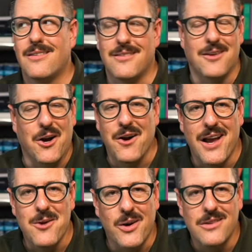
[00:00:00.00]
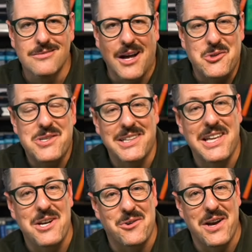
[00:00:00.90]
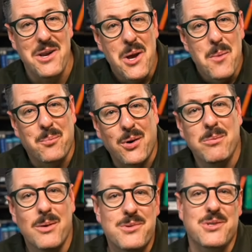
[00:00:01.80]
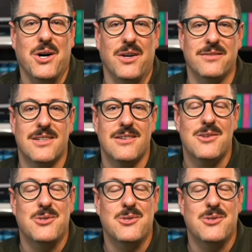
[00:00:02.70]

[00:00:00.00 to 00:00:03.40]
all right, well, I'll just delete it, right? Problem solved. So